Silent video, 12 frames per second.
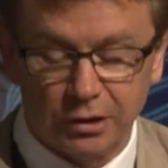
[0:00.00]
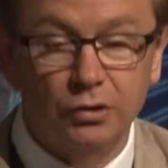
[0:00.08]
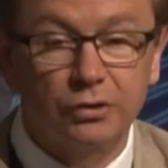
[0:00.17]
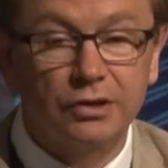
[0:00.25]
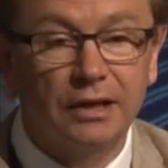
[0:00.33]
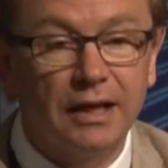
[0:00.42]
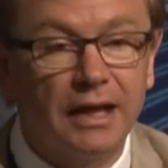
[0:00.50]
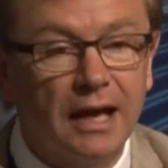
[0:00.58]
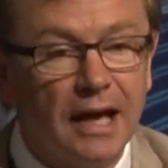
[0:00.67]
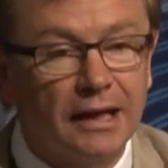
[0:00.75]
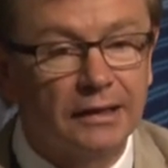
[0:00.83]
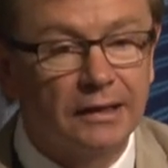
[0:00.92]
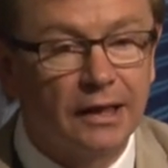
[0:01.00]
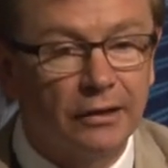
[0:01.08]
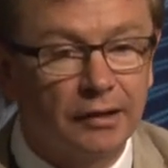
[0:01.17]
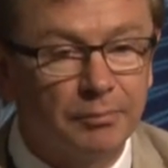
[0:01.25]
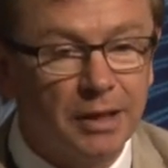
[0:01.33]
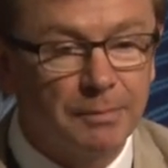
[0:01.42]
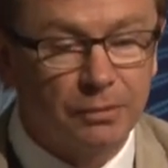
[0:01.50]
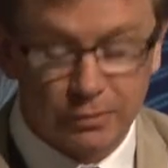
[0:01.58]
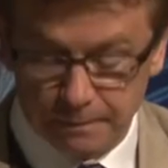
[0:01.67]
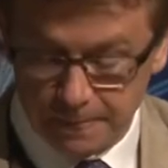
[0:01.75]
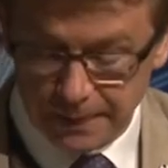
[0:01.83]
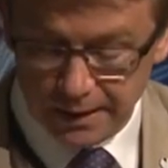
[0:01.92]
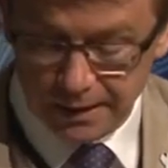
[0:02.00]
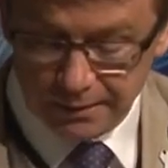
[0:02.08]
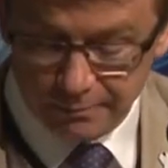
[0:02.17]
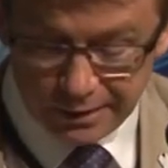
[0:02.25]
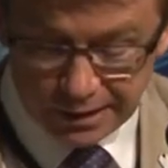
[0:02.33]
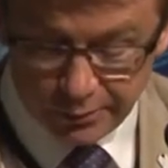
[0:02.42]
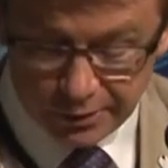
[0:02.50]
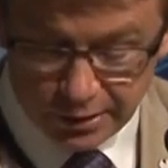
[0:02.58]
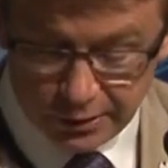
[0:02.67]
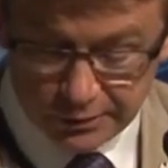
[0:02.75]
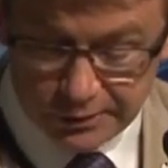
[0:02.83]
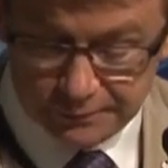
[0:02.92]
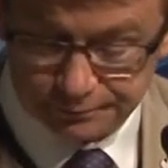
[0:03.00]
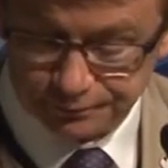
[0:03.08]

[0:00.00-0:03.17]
good and caring people, many were not.